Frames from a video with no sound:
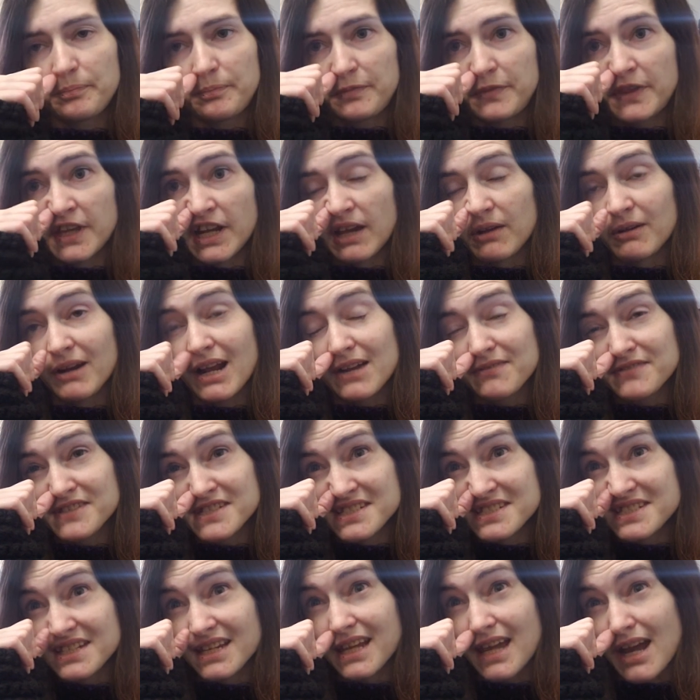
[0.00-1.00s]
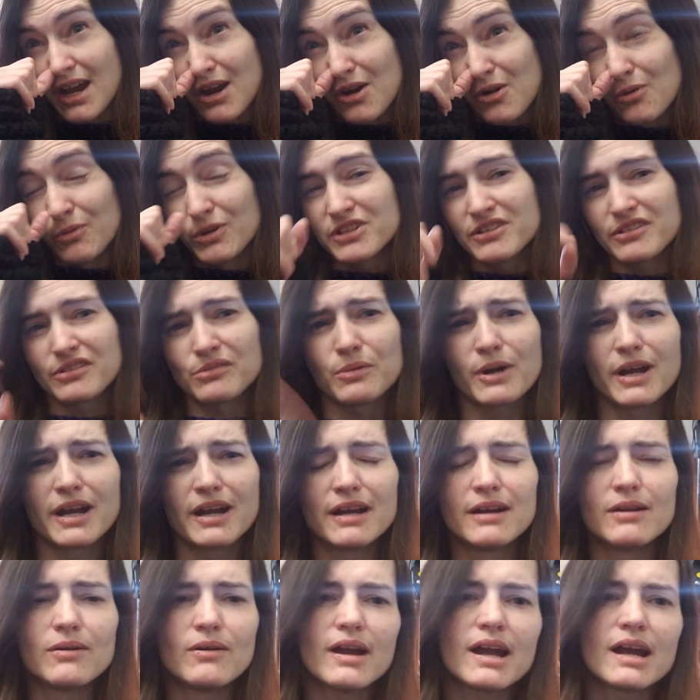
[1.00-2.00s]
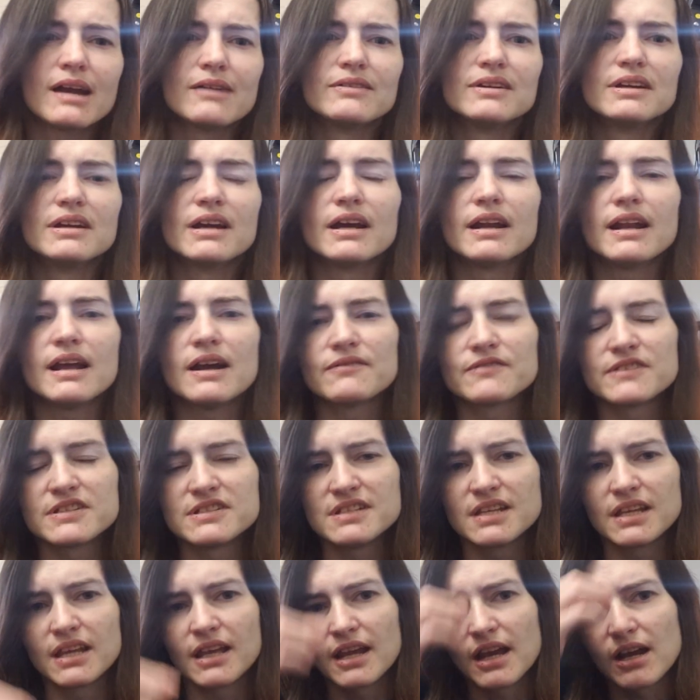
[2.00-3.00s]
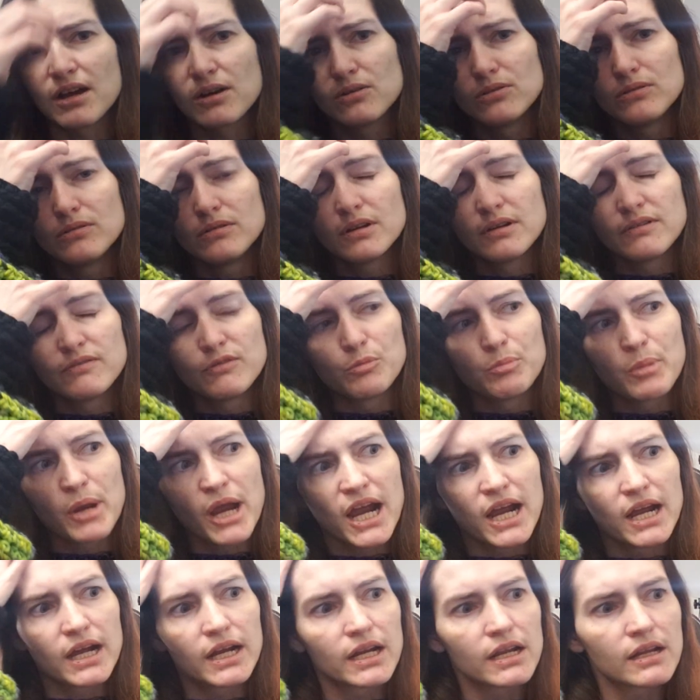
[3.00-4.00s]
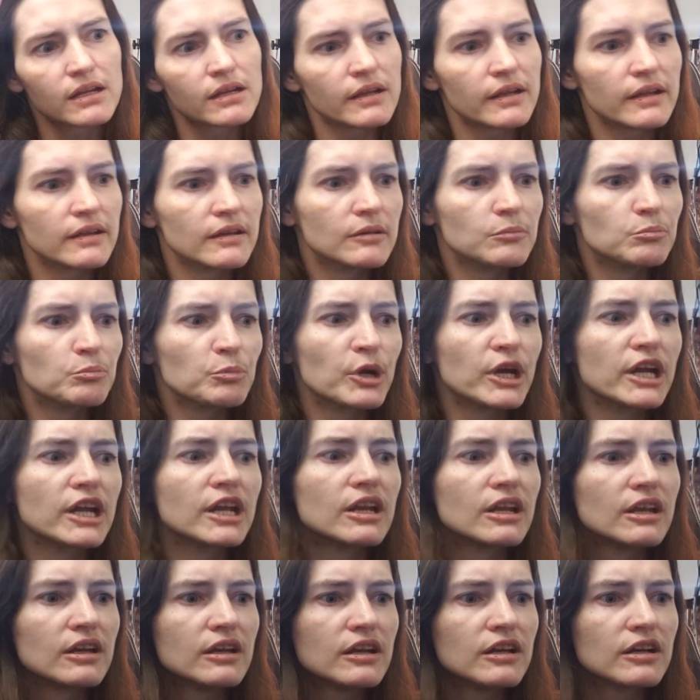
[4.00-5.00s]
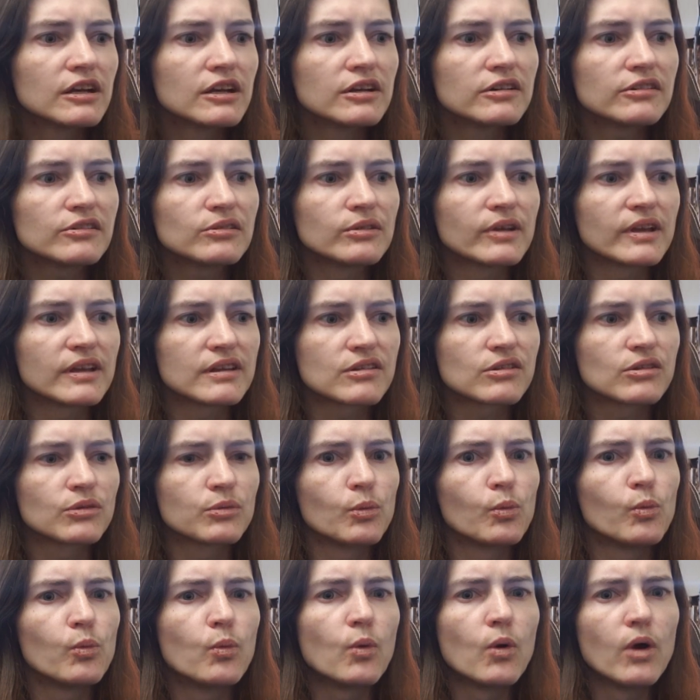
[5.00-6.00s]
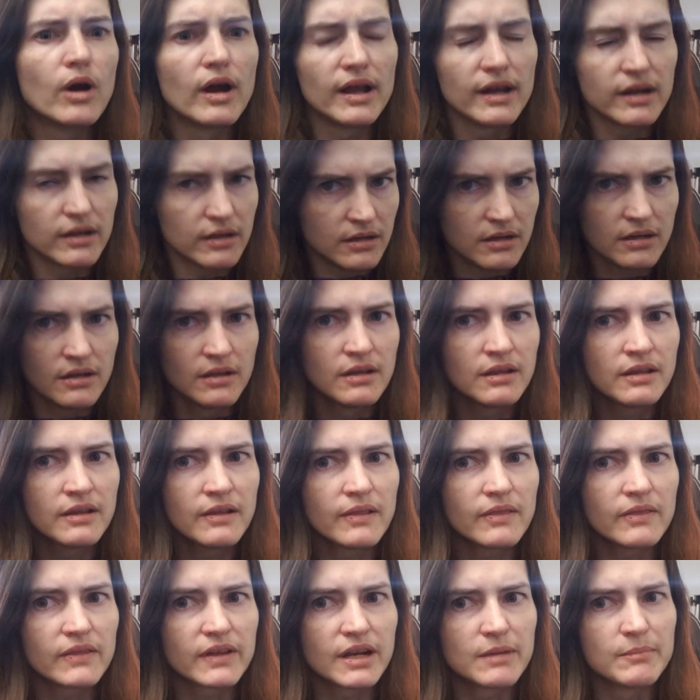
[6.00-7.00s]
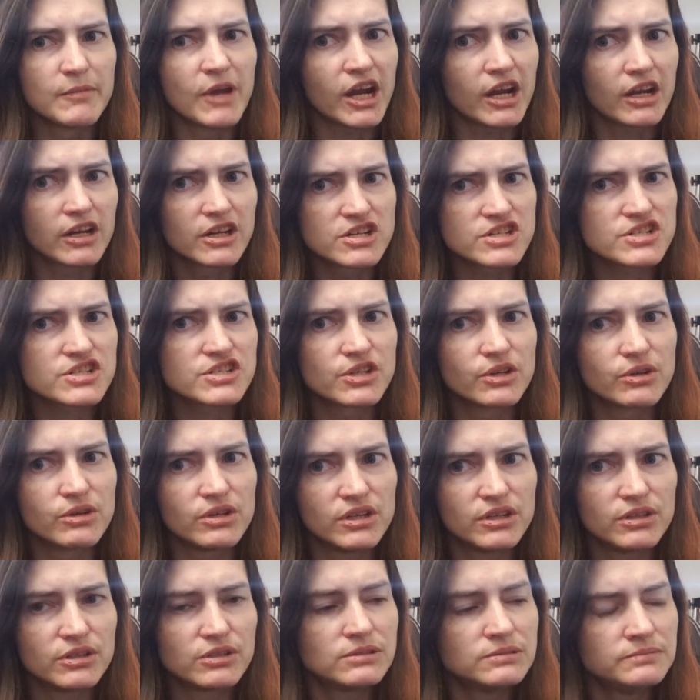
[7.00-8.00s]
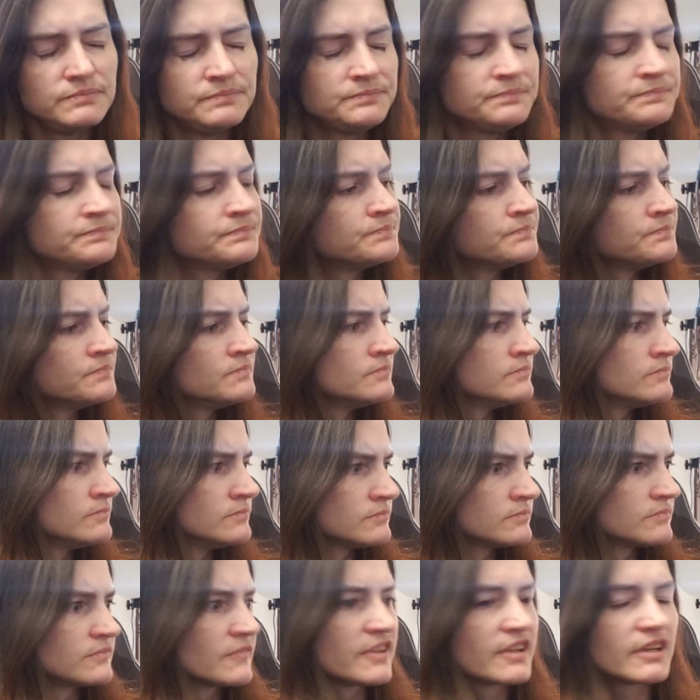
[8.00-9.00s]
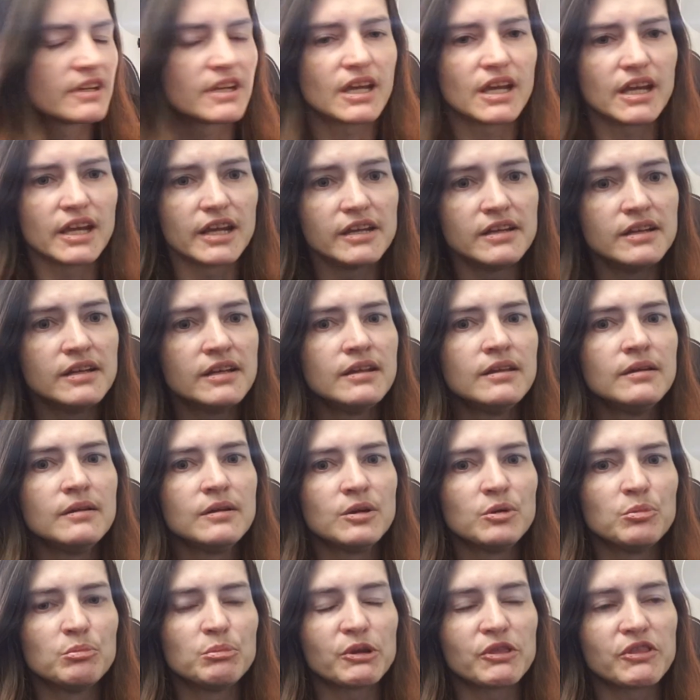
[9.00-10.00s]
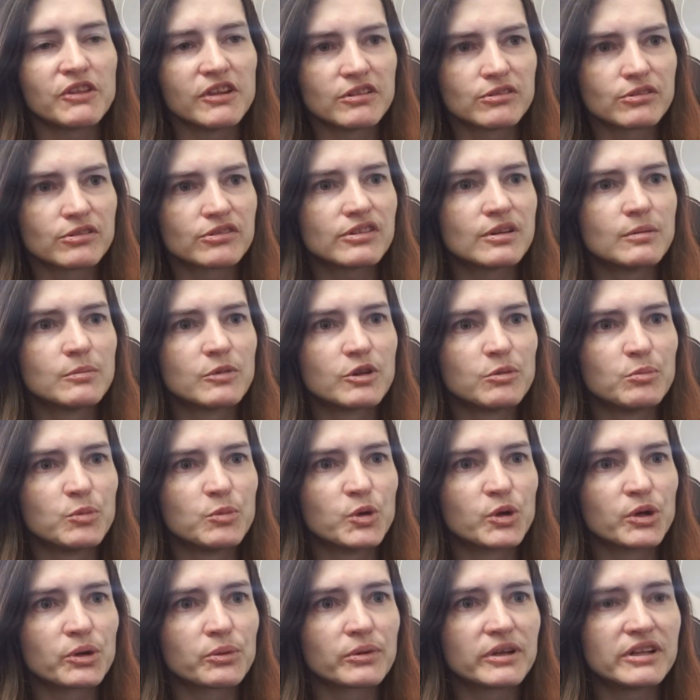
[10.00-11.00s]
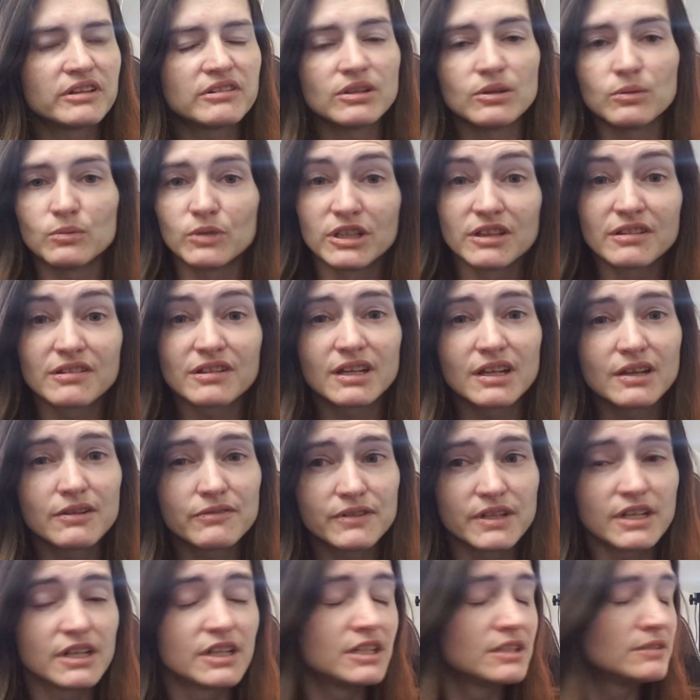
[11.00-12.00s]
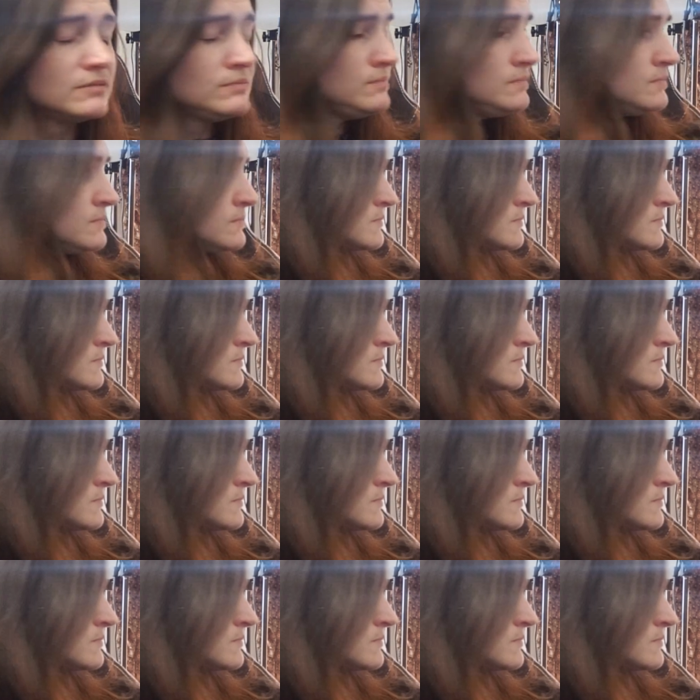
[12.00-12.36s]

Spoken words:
that I would have to dig out, which is why I don't have it. I'd have to dig it out of a bag and bring it in here. So that's the one that I'm not going to show you today. But these are some of the more recent ones that I've done.